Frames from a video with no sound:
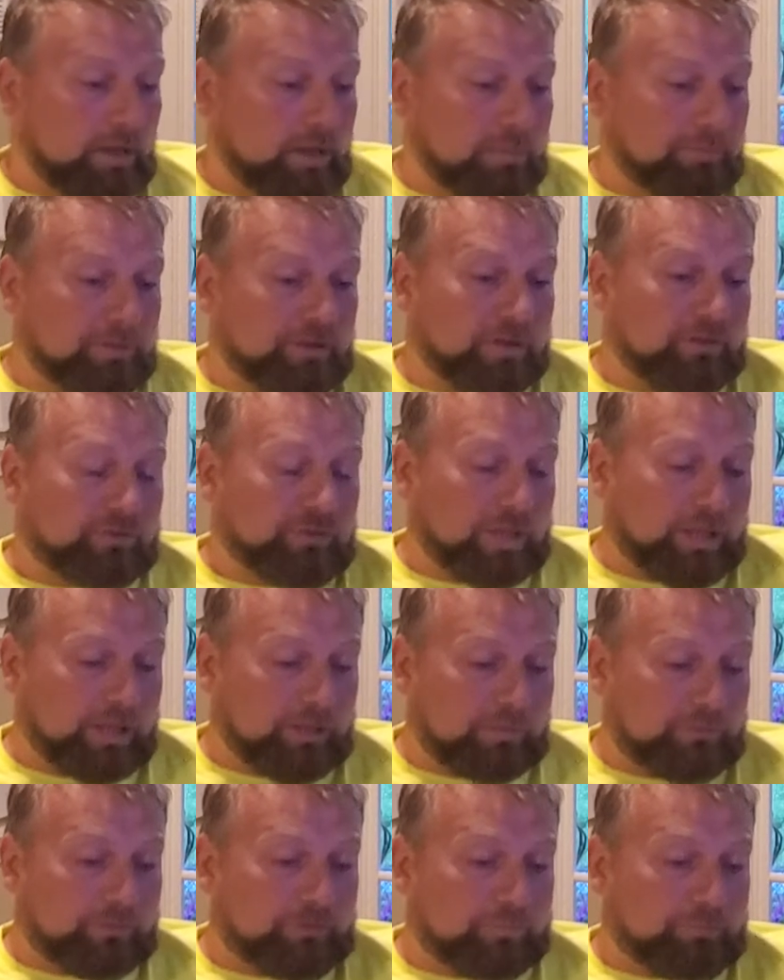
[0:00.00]
It does take
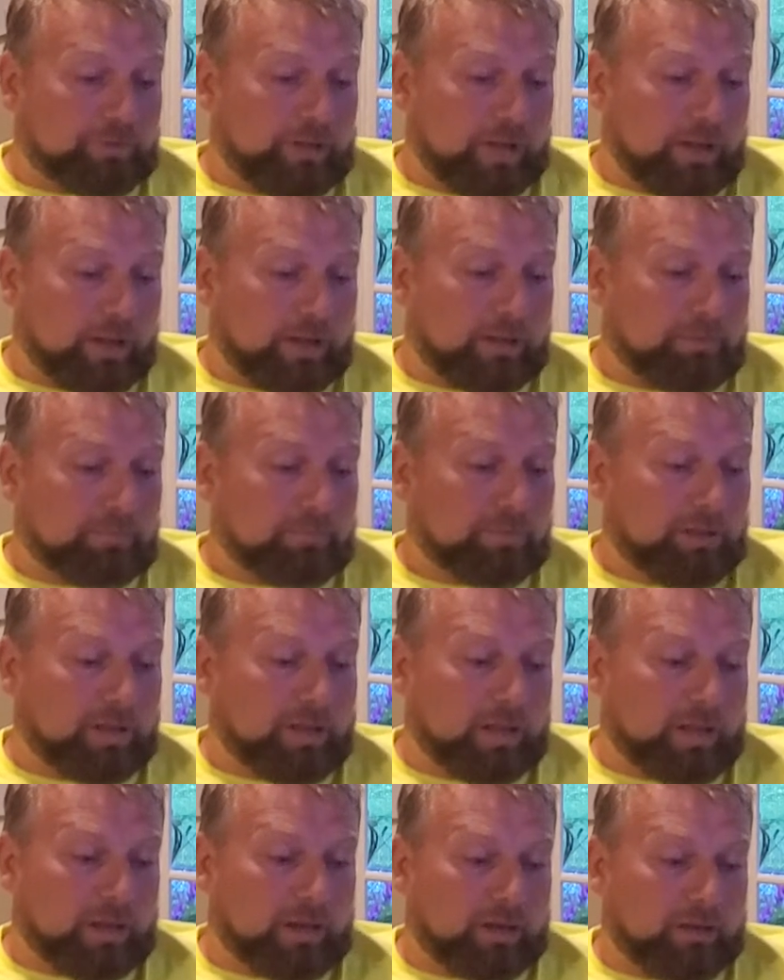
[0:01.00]
some time,
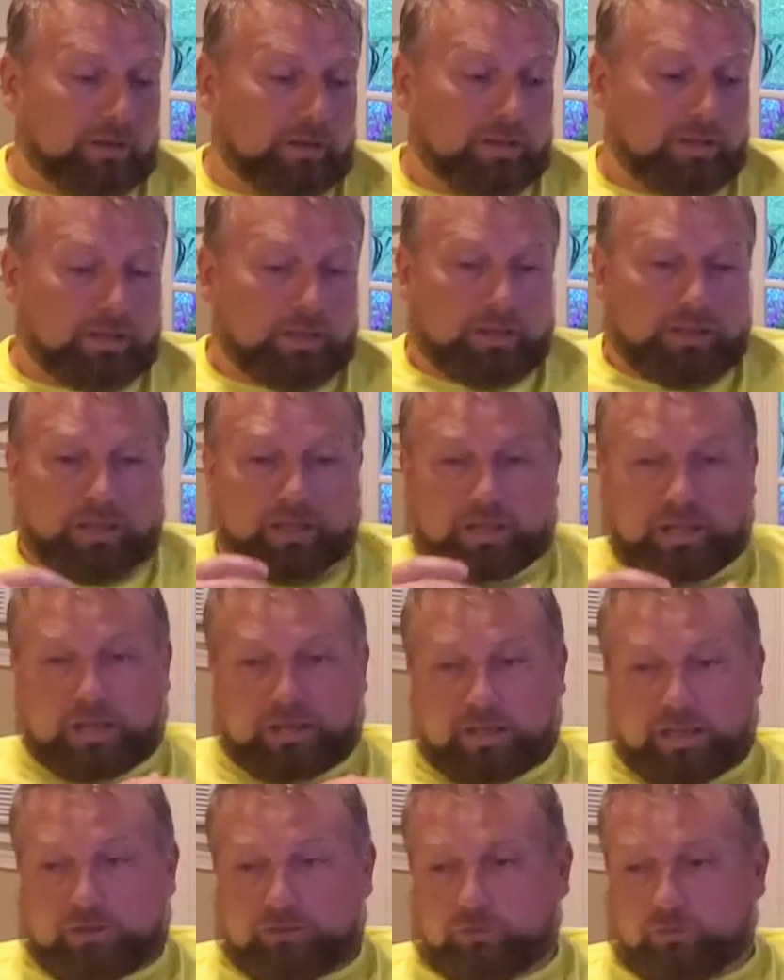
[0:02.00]
and it can
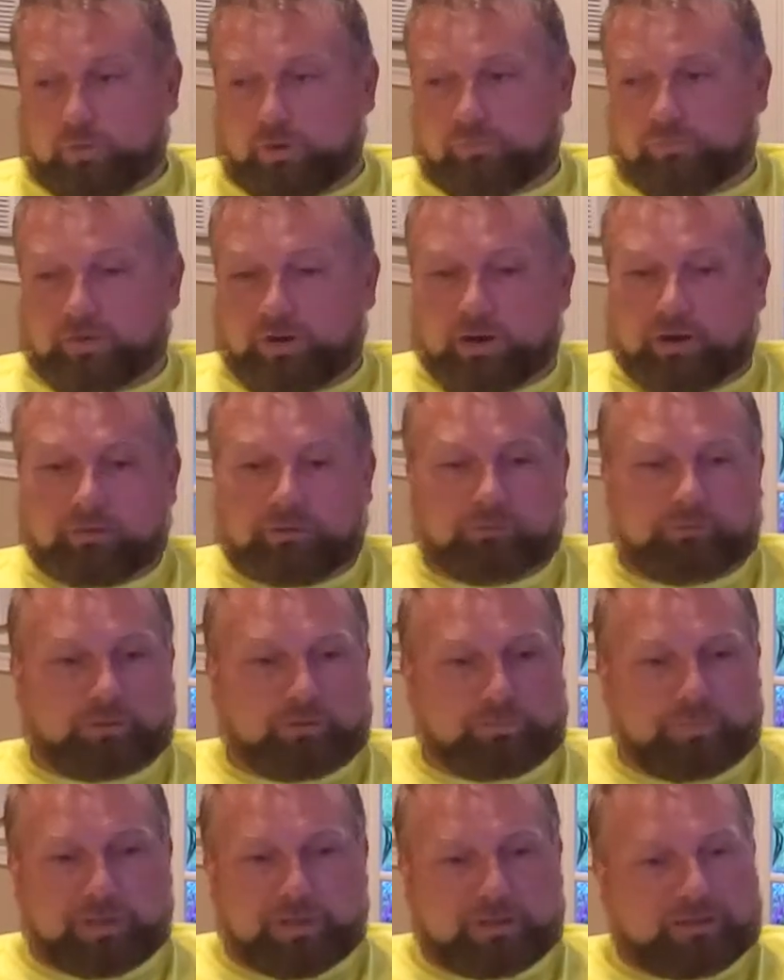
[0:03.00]
catch you off guard a little
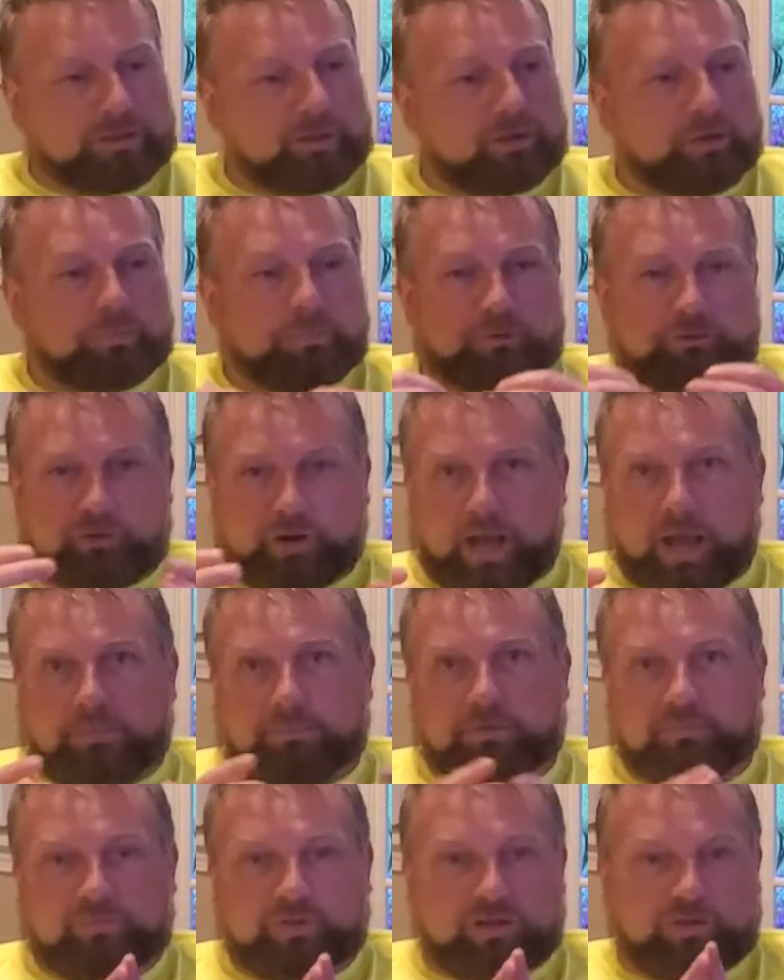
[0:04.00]
bit. You know, put your happy
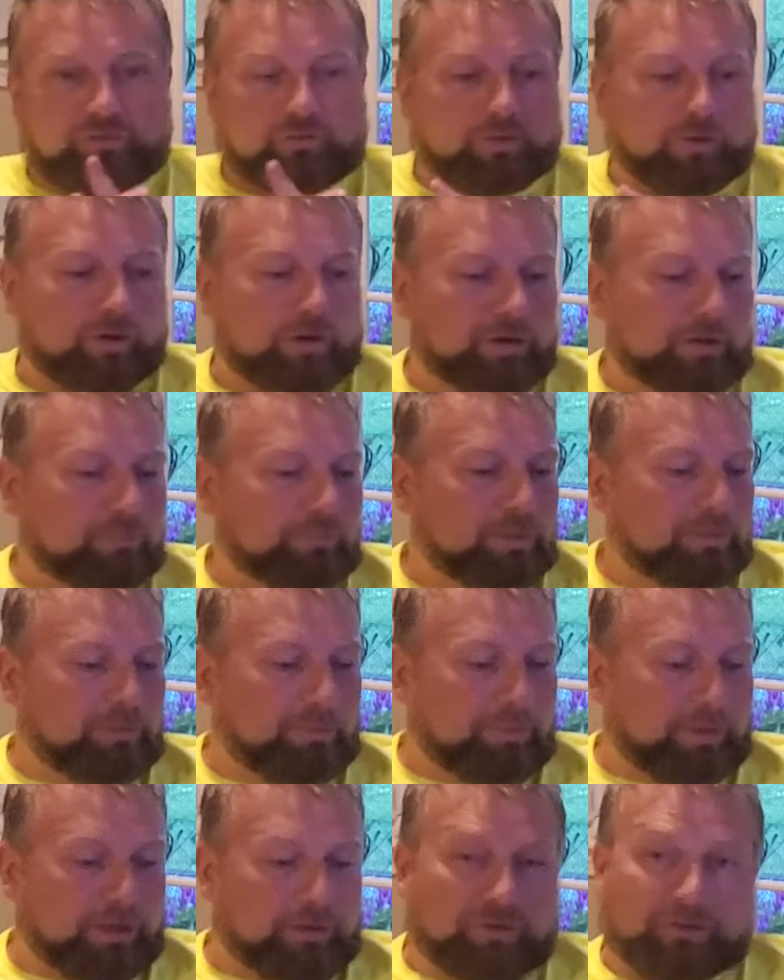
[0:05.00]
face on and be
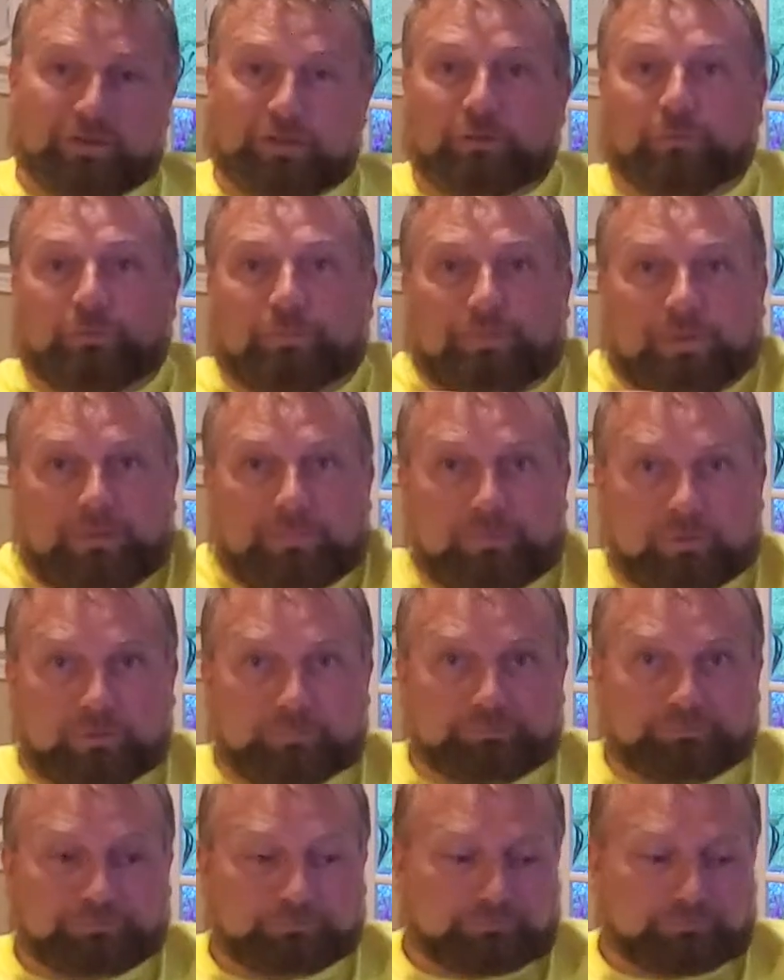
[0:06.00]
prepared to deal with people.